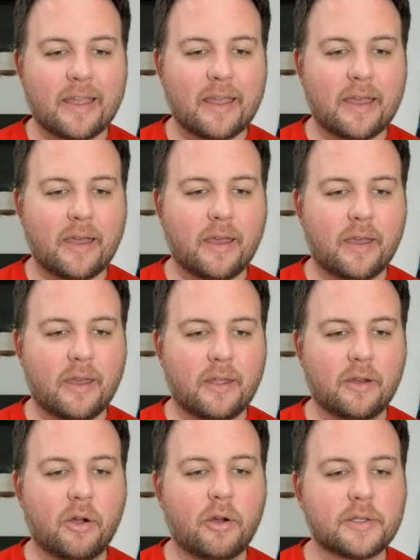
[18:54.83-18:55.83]
had
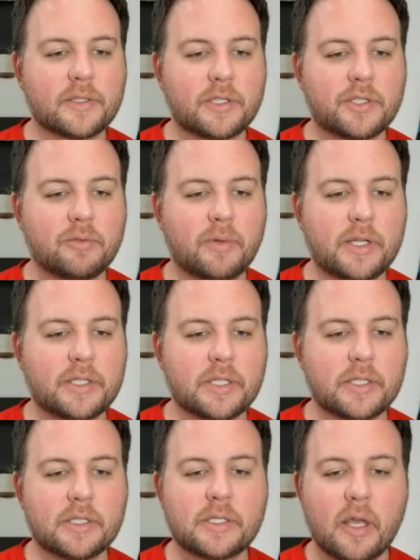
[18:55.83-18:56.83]
in all
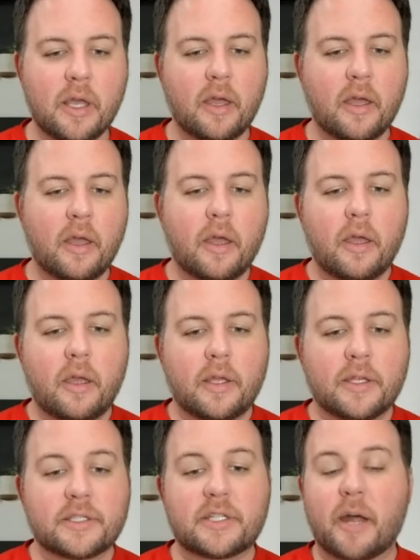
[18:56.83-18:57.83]
situations
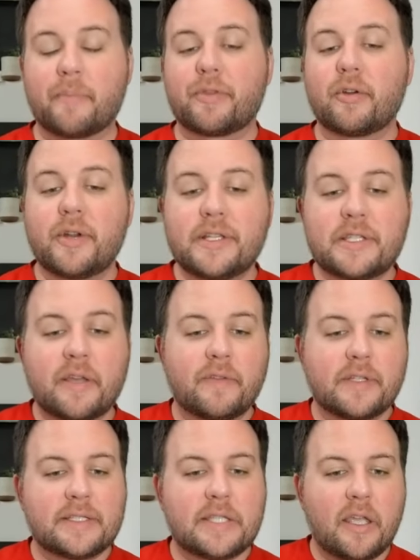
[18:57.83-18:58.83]
stopped
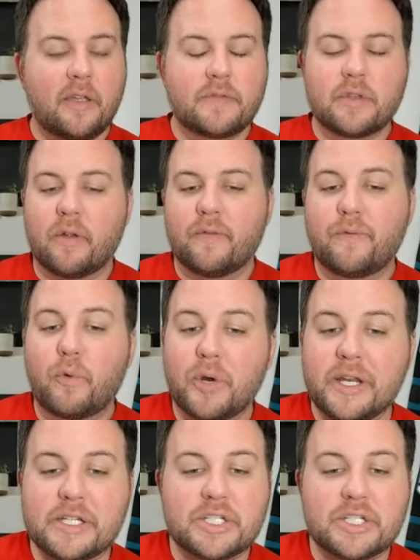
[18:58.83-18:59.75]
37 saves on 40